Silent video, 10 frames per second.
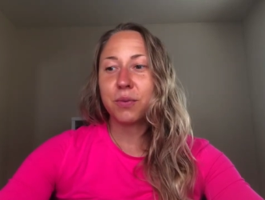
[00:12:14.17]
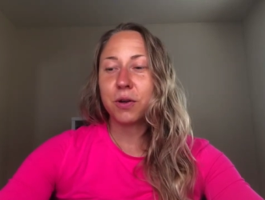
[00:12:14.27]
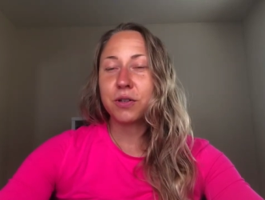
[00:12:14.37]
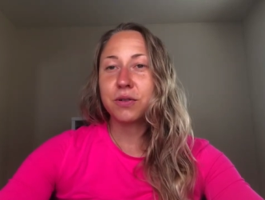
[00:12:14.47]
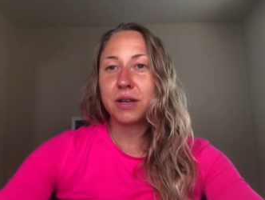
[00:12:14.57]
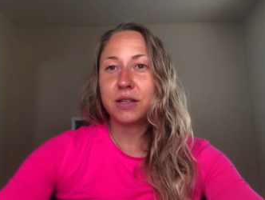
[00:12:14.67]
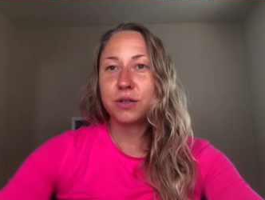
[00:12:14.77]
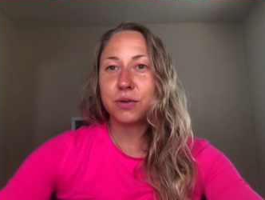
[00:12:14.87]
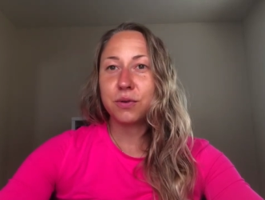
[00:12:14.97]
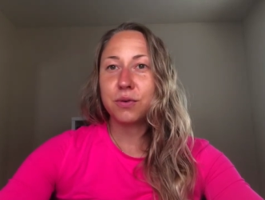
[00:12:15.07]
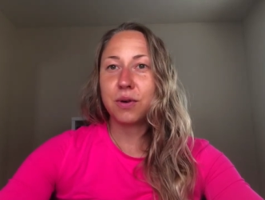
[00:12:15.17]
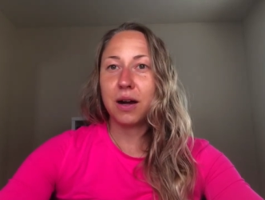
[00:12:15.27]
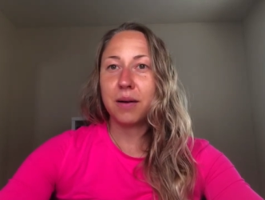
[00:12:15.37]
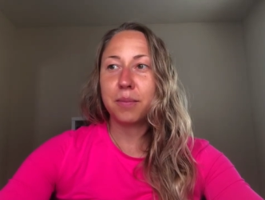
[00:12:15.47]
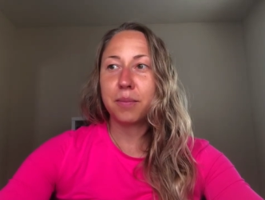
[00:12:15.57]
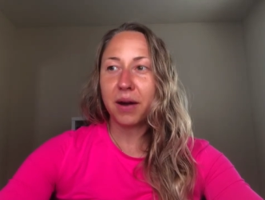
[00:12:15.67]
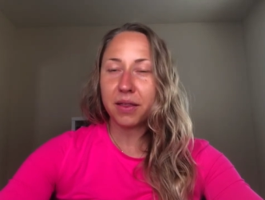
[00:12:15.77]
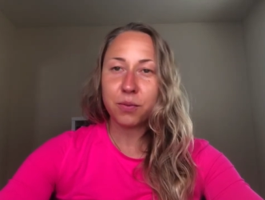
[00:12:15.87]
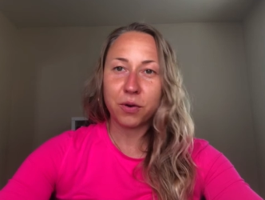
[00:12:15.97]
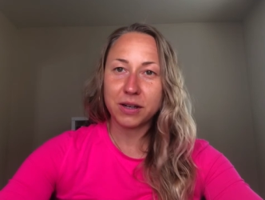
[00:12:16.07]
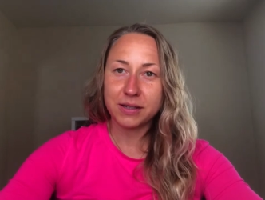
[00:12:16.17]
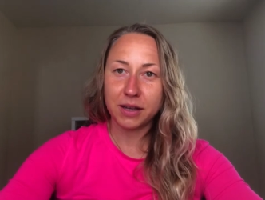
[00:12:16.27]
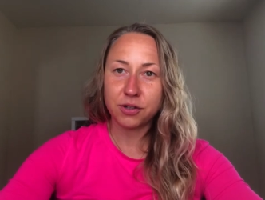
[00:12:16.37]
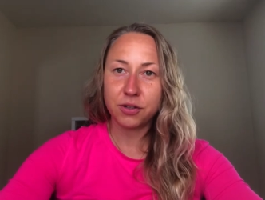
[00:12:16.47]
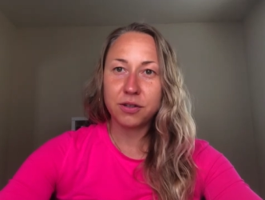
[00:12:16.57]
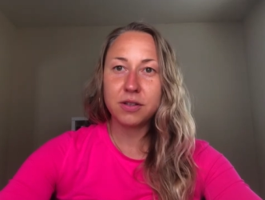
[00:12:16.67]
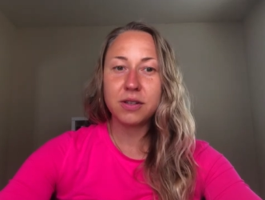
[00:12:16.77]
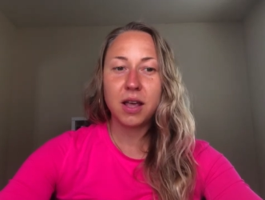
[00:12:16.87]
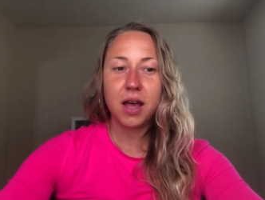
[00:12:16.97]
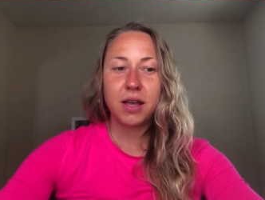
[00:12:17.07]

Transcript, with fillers: we also did two um, breath work sessions.